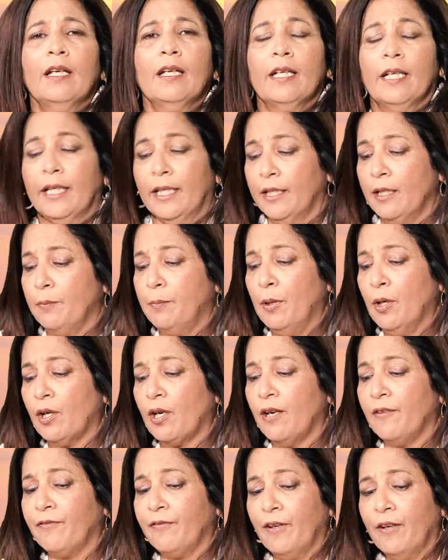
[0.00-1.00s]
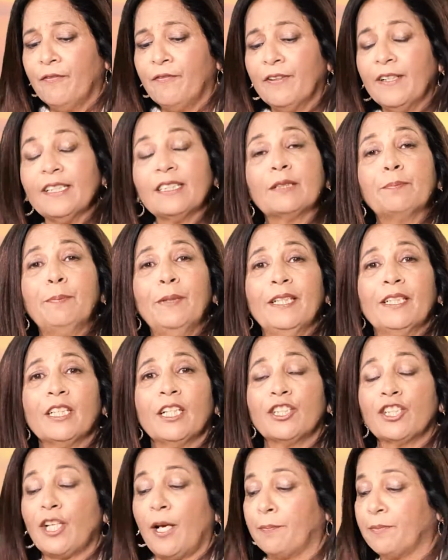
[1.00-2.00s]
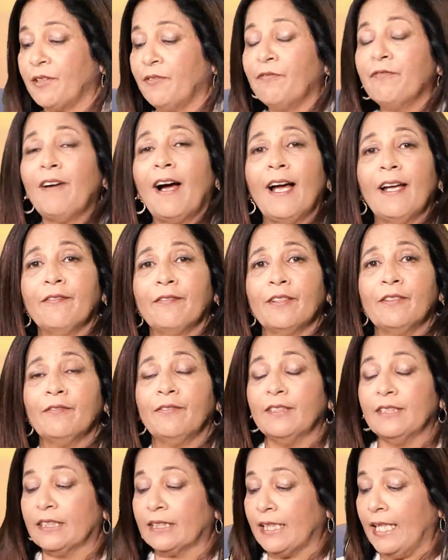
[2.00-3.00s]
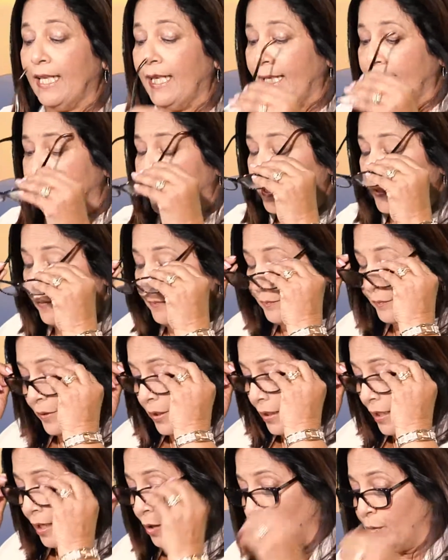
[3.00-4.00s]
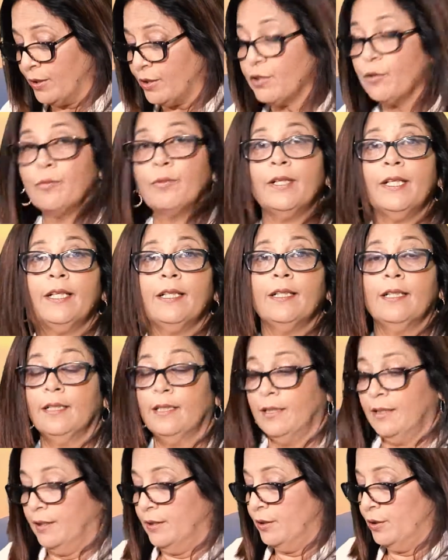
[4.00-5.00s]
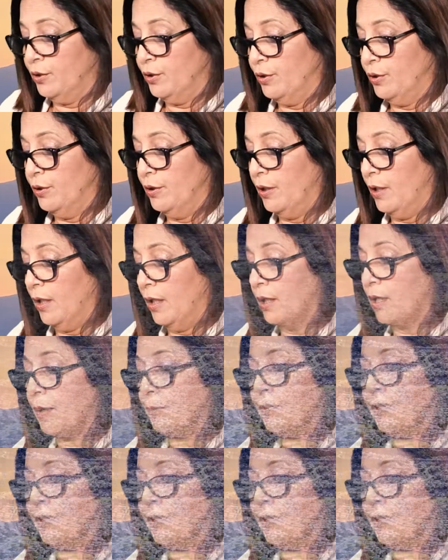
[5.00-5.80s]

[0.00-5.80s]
In the book of 1 Peter chapter 5 and verse 8, I want to read a couple